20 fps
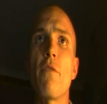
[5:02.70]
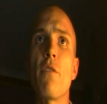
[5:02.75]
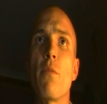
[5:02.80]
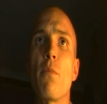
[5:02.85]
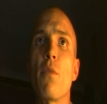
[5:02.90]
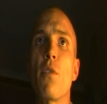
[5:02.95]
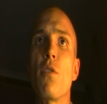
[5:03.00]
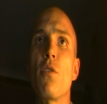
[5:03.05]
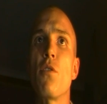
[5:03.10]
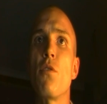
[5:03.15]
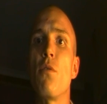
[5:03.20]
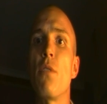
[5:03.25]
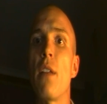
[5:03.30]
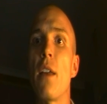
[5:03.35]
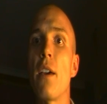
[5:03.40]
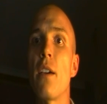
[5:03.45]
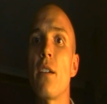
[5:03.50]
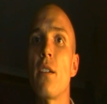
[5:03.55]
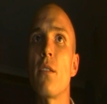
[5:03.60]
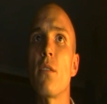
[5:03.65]
on something because
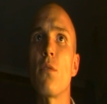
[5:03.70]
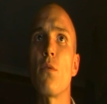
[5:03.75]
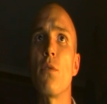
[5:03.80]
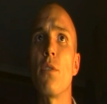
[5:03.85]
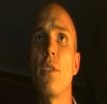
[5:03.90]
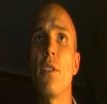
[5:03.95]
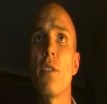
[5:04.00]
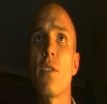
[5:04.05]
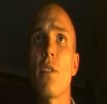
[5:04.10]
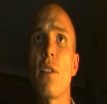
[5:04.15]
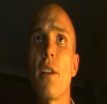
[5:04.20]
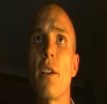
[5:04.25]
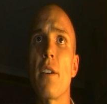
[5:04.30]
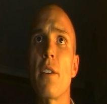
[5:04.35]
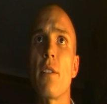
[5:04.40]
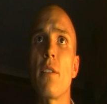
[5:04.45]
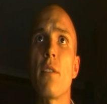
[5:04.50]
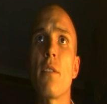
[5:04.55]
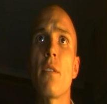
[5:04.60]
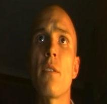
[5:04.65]
you like it or
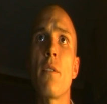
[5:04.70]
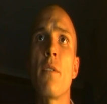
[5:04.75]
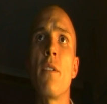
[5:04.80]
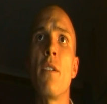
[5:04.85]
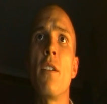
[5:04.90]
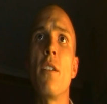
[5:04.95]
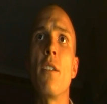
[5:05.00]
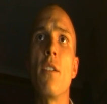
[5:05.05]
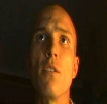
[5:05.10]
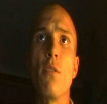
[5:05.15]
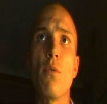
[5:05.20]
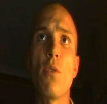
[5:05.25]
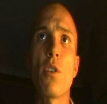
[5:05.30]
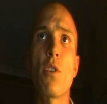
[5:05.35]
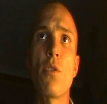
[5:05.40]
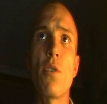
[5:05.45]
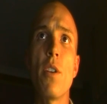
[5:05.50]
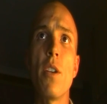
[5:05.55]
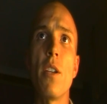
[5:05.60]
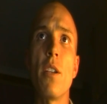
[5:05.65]
dislike it.
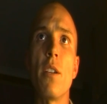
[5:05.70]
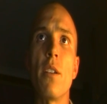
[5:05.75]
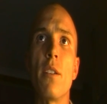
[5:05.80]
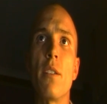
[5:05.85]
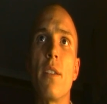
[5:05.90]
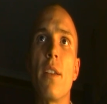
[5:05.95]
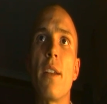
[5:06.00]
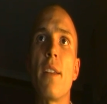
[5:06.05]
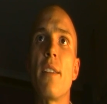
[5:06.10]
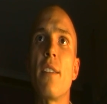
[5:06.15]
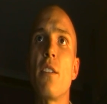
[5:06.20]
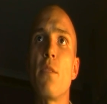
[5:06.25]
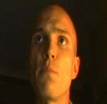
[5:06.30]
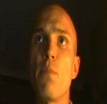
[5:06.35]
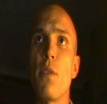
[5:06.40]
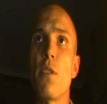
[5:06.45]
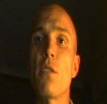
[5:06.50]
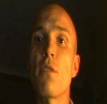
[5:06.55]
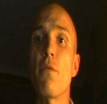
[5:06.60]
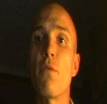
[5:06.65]
You agree that it
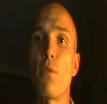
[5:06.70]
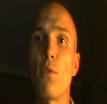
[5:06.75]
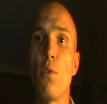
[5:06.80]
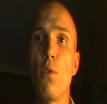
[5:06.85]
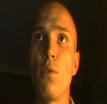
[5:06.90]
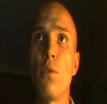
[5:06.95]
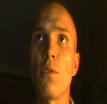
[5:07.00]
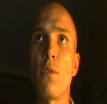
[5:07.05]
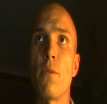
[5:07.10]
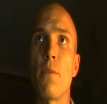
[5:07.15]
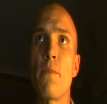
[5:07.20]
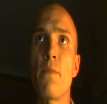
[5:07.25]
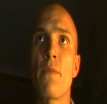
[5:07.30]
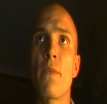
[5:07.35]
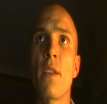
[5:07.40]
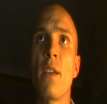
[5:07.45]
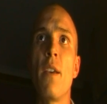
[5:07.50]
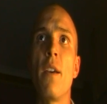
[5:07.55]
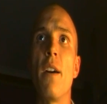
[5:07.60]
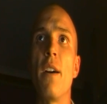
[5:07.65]
is best for all
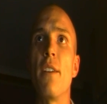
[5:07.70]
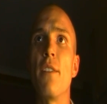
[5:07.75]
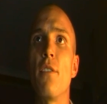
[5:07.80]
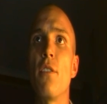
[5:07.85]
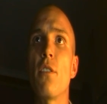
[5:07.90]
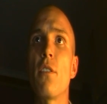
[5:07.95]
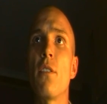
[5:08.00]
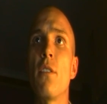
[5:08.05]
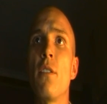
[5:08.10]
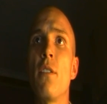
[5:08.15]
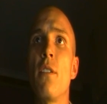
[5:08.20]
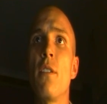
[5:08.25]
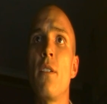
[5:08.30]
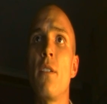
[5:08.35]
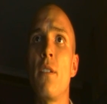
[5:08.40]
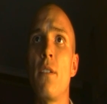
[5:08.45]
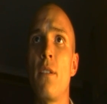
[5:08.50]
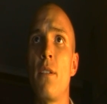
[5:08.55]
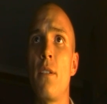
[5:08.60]
and not.